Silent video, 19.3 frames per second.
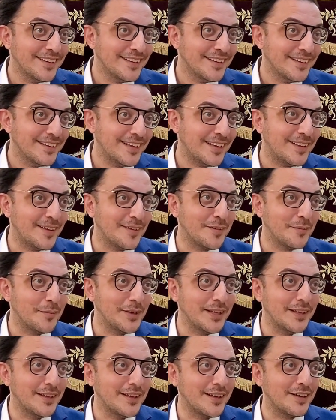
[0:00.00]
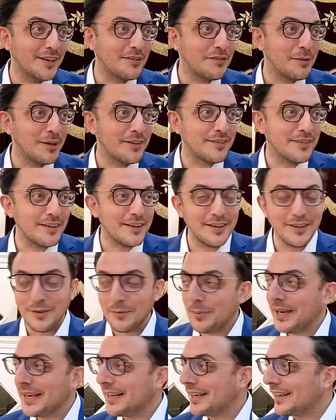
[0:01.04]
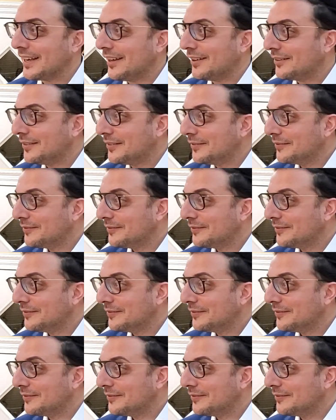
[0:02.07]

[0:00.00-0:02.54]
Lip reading: that doesn't mean that it'll translate in your bank account.